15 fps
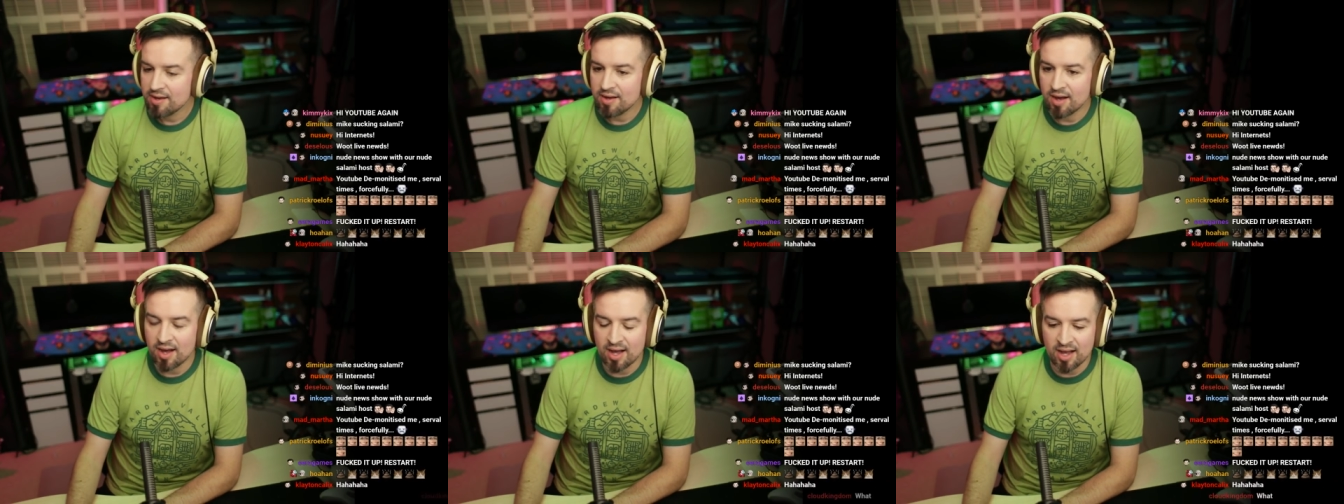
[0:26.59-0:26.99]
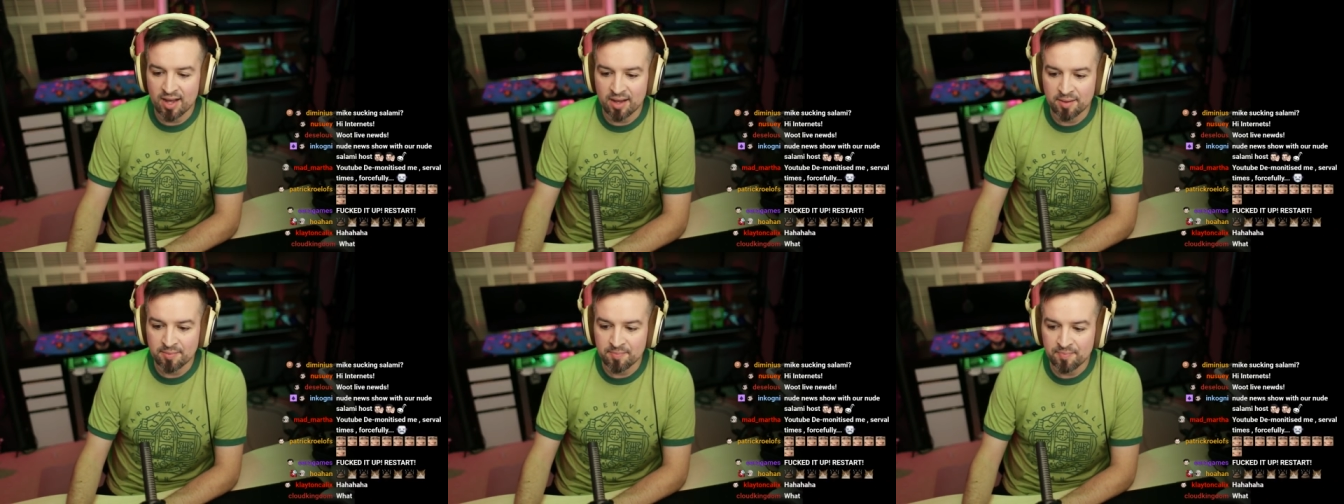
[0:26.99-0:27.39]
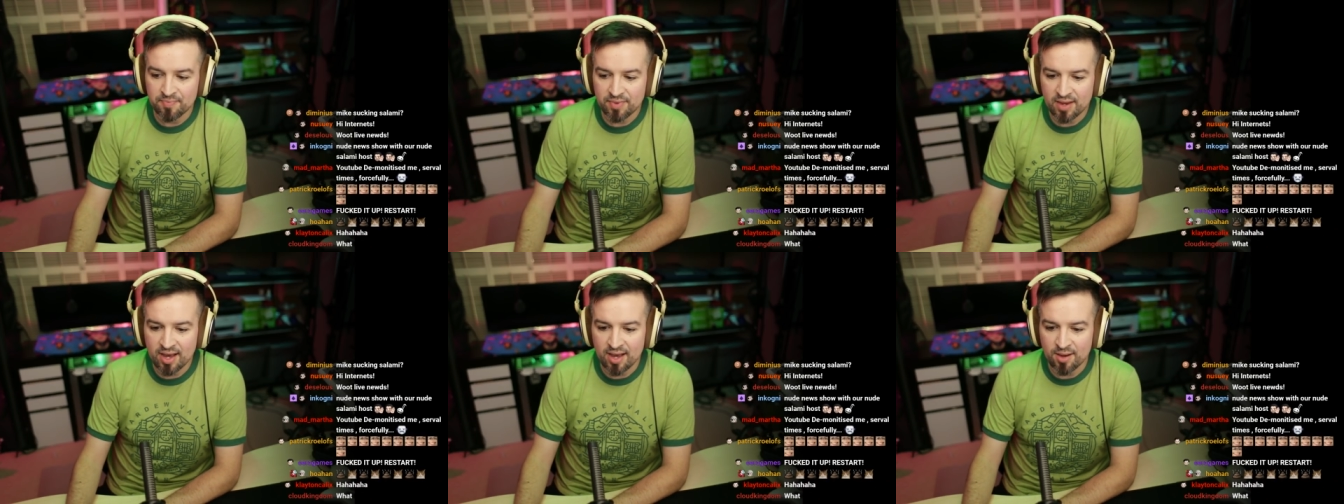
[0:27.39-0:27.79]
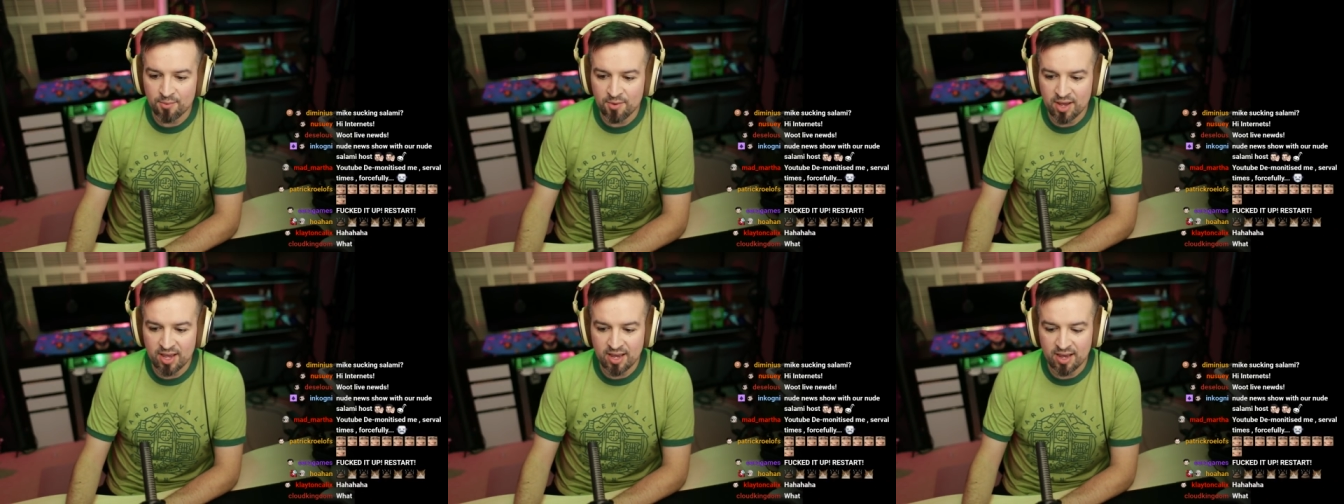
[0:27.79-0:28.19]
It's
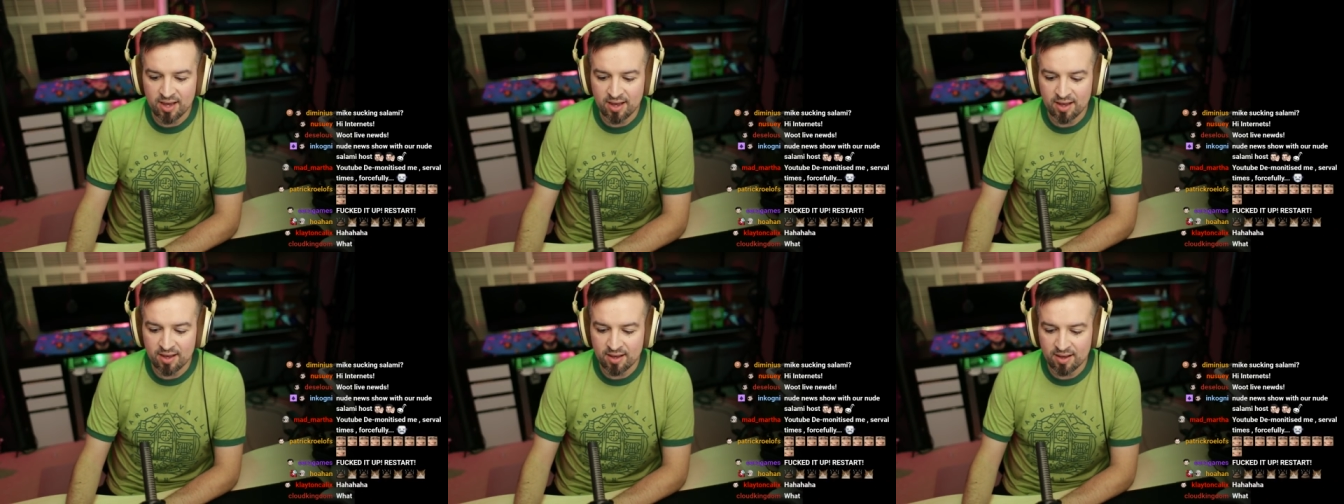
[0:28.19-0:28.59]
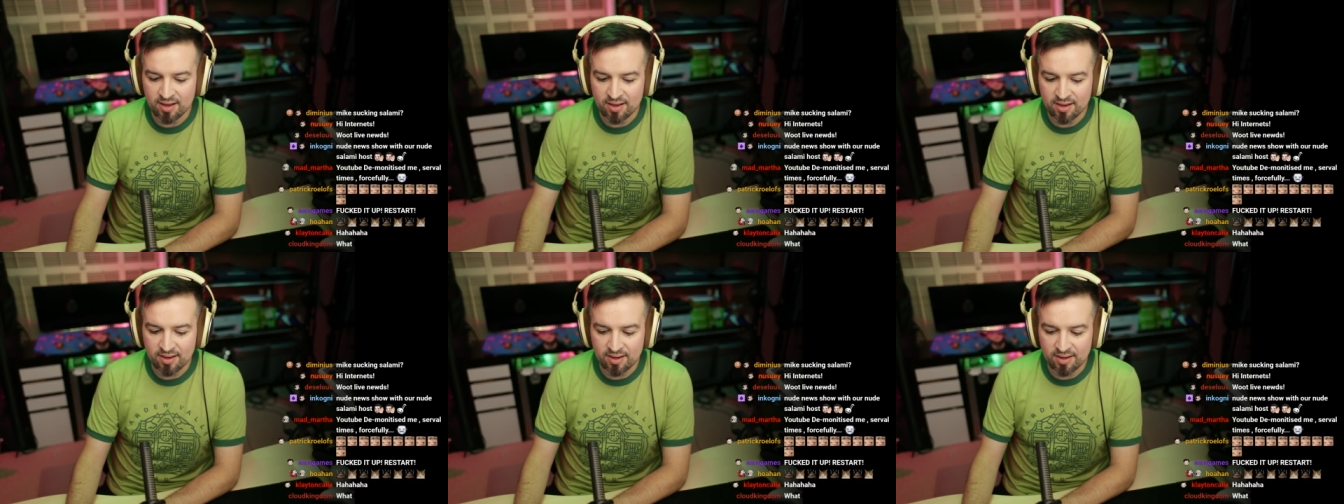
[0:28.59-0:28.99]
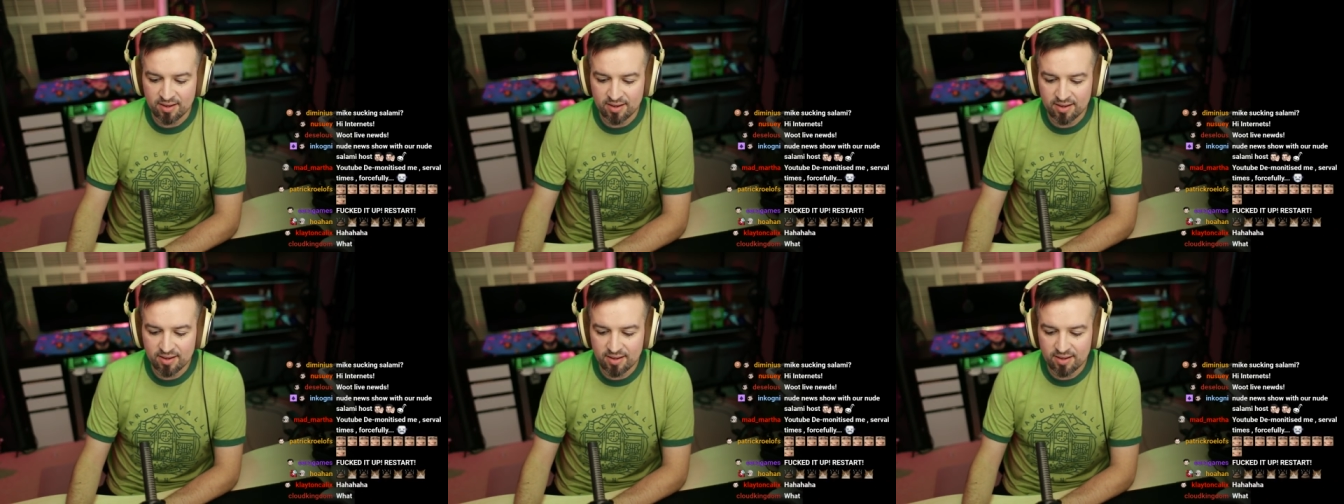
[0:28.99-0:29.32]
a